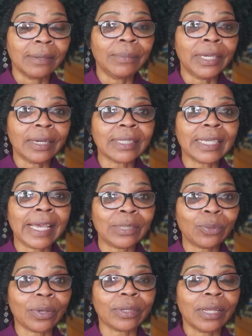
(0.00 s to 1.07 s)
Because
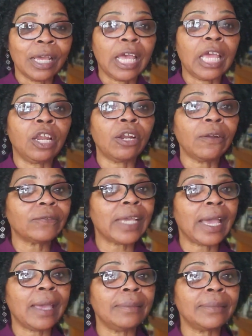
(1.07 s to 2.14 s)
guess what? A lot of
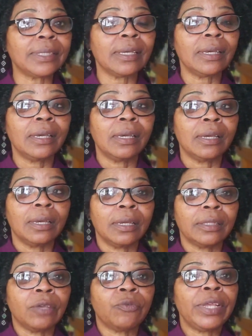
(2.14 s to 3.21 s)
times,
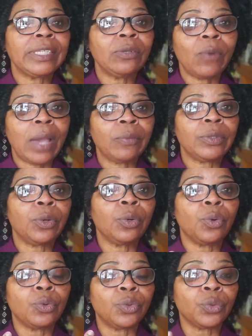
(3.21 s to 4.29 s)
the reason why we don't
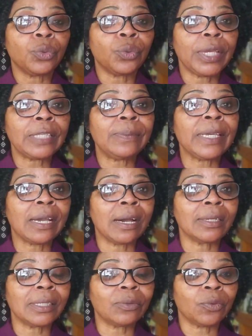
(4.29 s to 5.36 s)
go through is
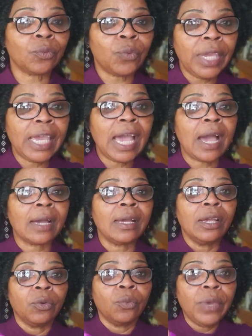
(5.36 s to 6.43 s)
because we are
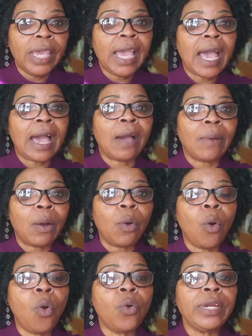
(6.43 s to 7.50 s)
our
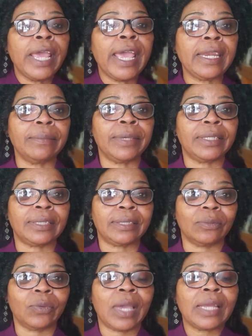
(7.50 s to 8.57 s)
own enemies.
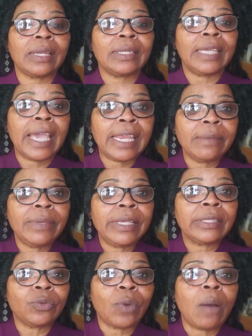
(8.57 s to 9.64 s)
We are the
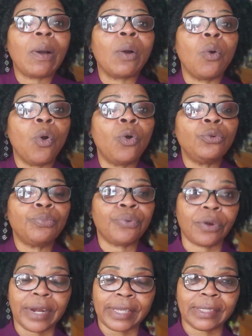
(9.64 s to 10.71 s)
enemies to our own
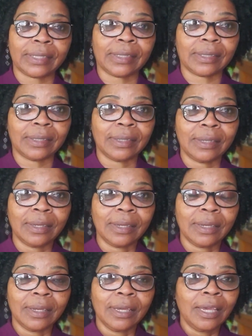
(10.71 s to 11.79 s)
progress.
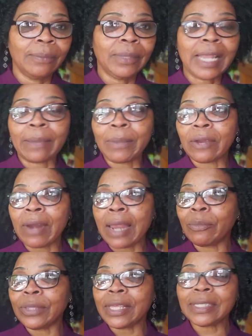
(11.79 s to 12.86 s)
Like my
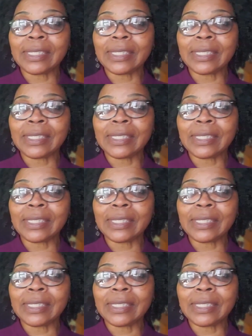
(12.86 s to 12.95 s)
grandmother